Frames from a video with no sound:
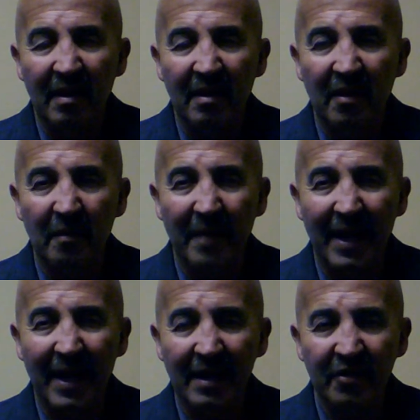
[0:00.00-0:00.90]

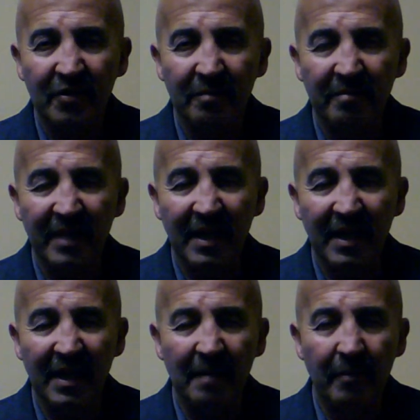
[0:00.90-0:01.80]
humanity should be
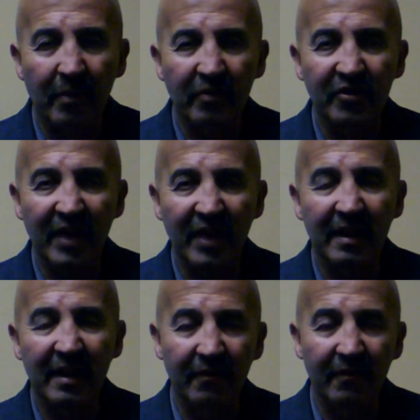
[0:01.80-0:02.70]
a
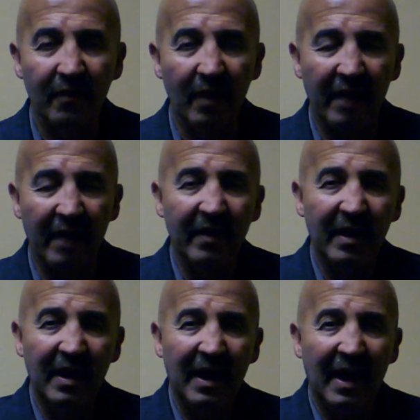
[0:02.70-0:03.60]
progenitor for life
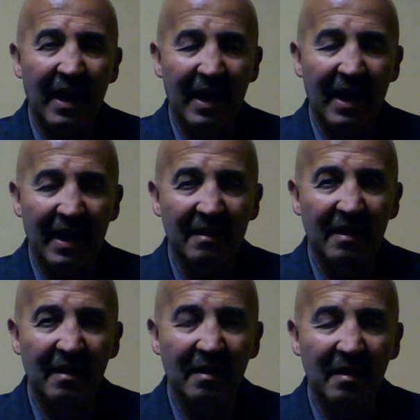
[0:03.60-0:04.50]

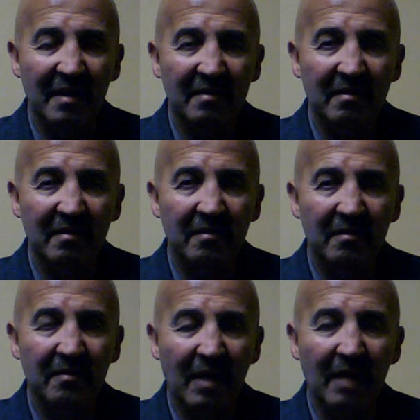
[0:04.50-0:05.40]
and
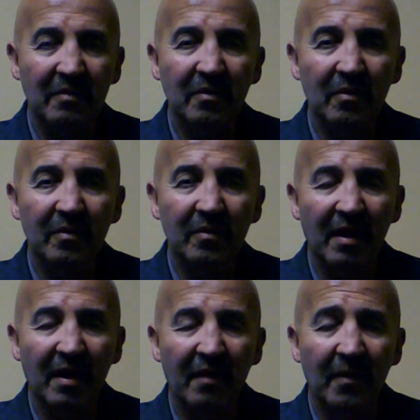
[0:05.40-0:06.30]
try to do
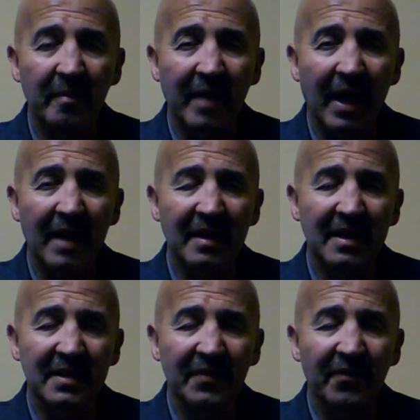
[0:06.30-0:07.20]
terraforming. And
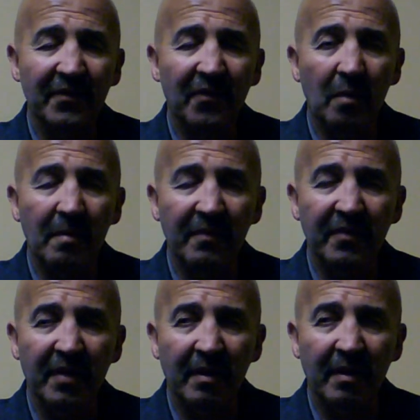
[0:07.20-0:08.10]
this form of
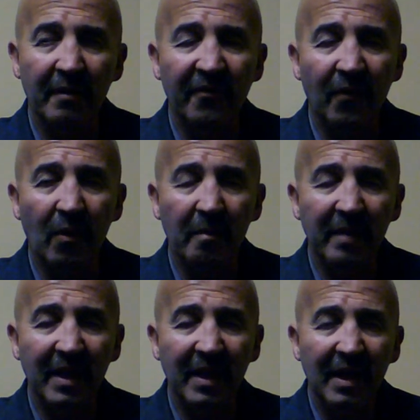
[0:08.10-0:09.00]

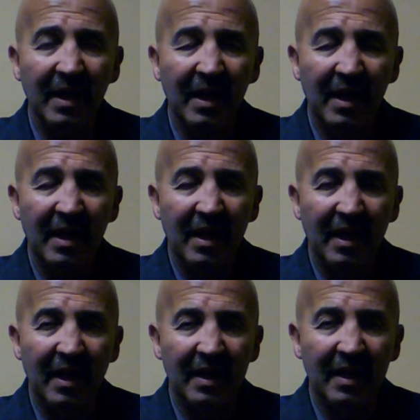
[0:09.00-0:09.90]
terraforming
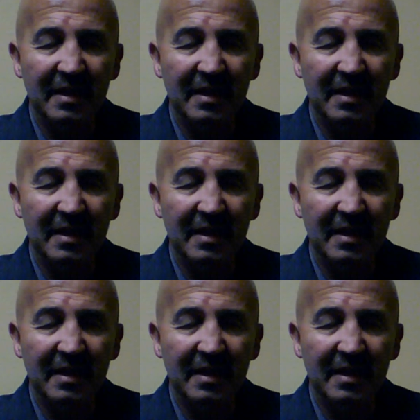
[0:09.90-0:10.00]
is